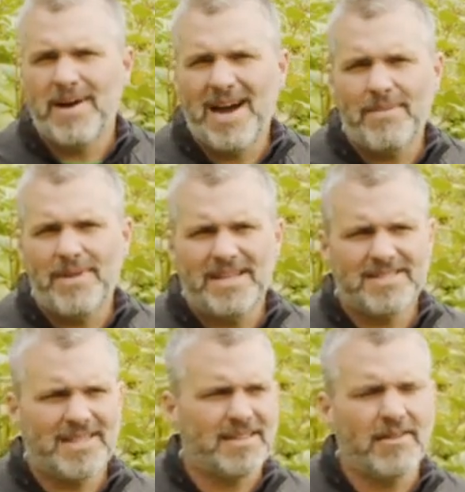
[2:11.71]
behind me
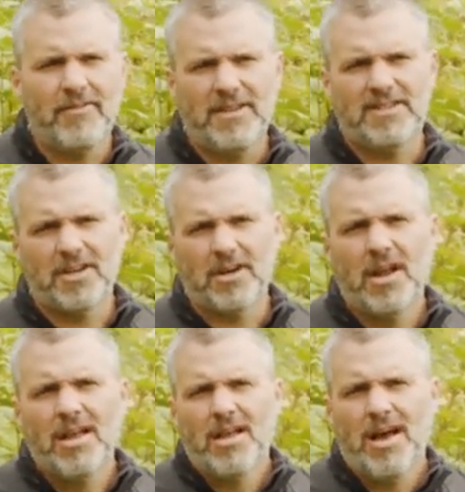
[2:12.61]
is like the feature
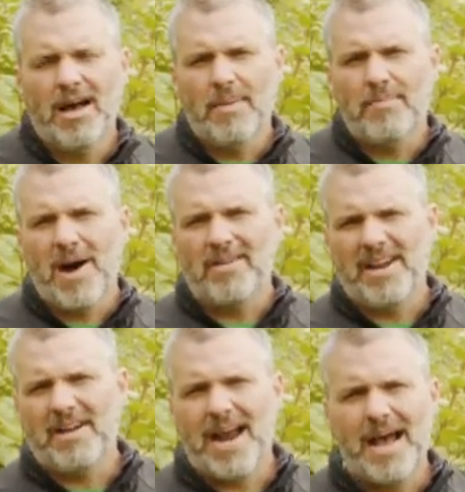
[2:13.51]

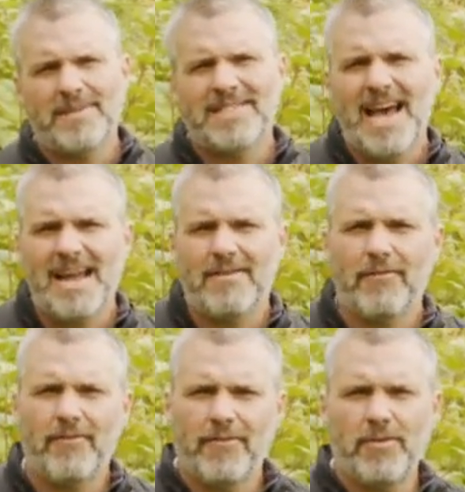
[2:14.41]
pollinator habitat,
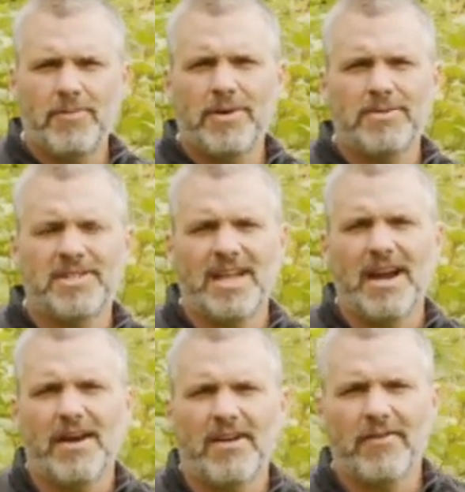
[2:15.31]
food producing
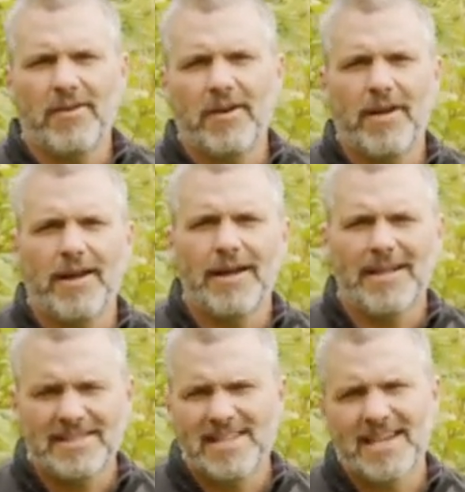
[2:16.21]
area for
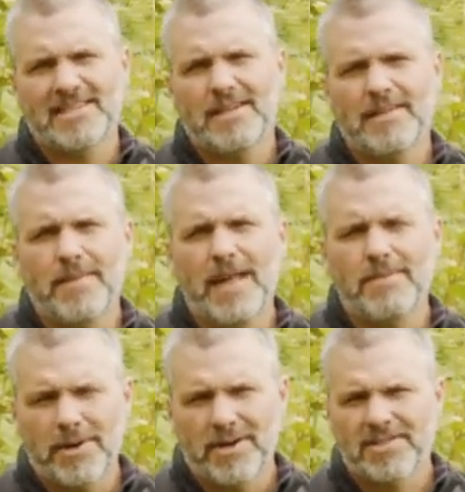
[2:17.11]
insects
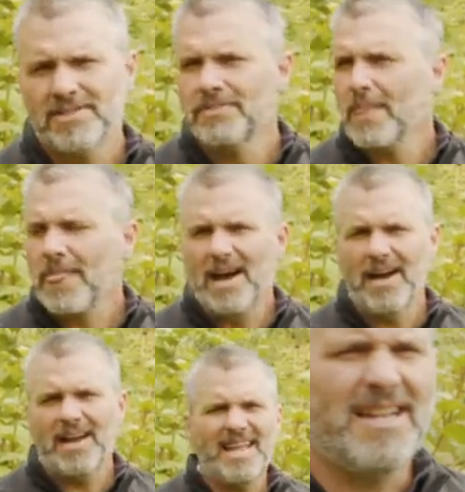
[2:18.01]
and birds.
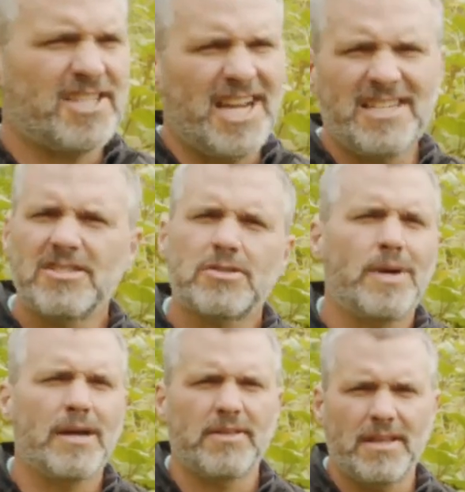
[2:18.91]
It changes
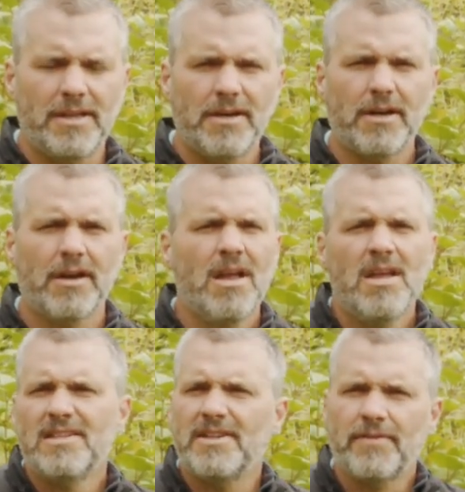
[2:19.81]
throughout the year.
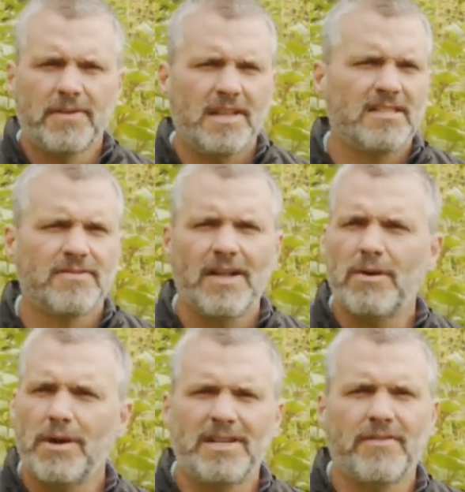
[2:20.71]
Different things
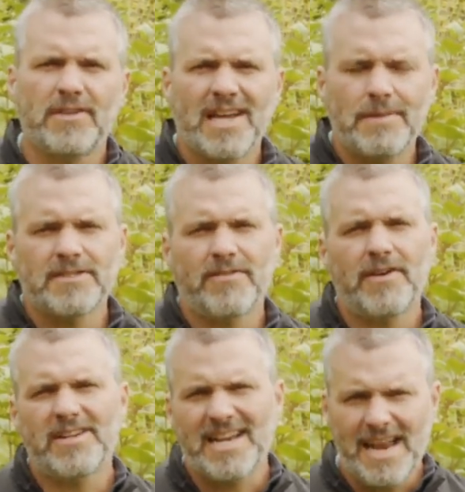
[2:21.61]
flower at different times. It's a
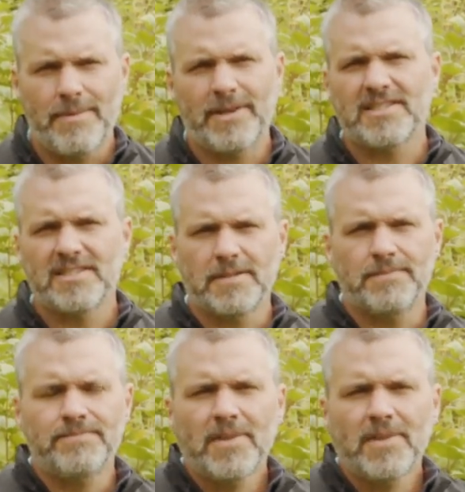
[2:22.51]
very dynamic system.